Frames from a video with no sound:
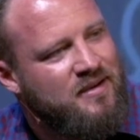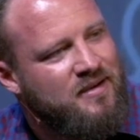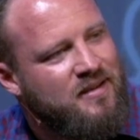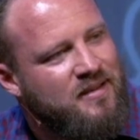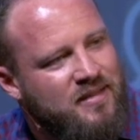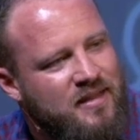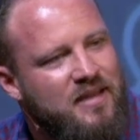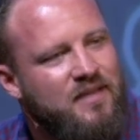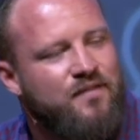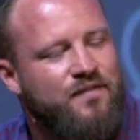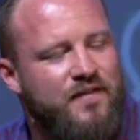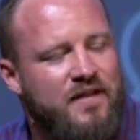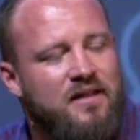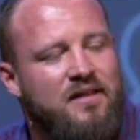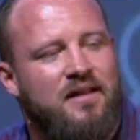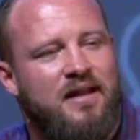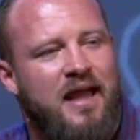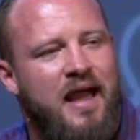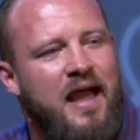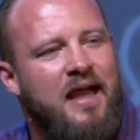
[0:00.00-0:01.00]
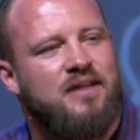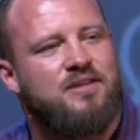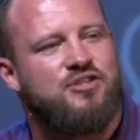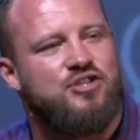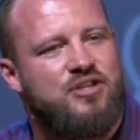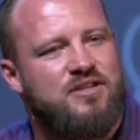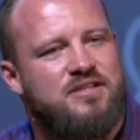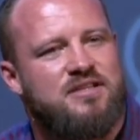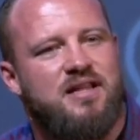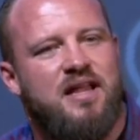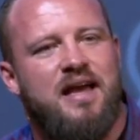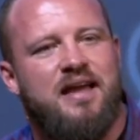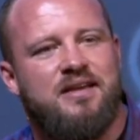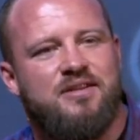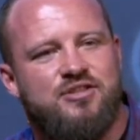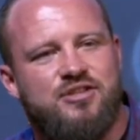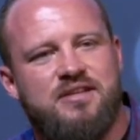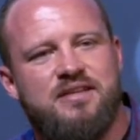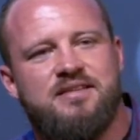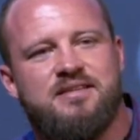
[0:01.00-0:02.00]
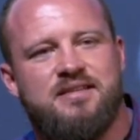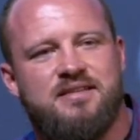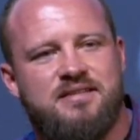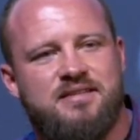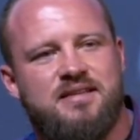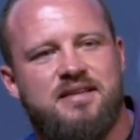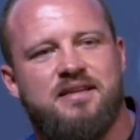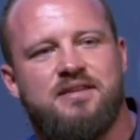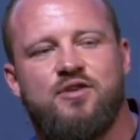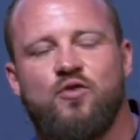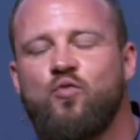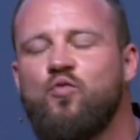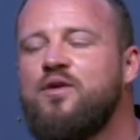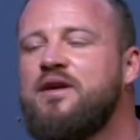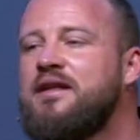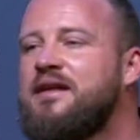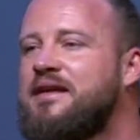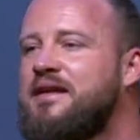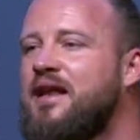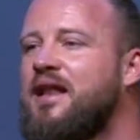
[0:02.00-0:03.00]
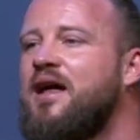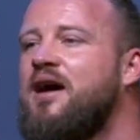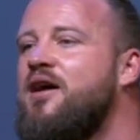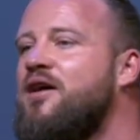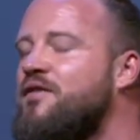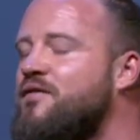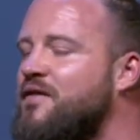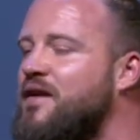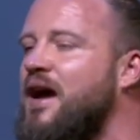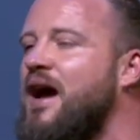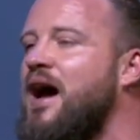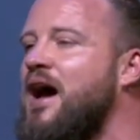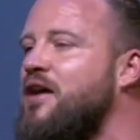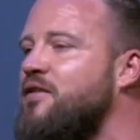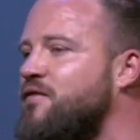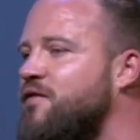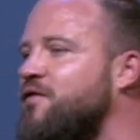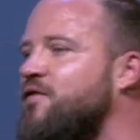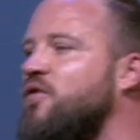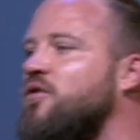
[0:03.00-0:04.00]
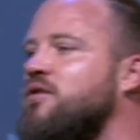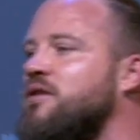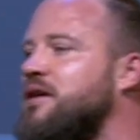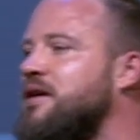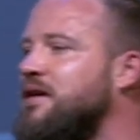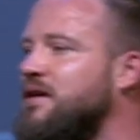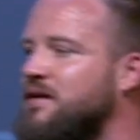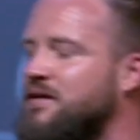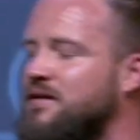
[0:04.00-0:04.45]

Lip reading: think, feel, and act just like Jesus did, to really love God fully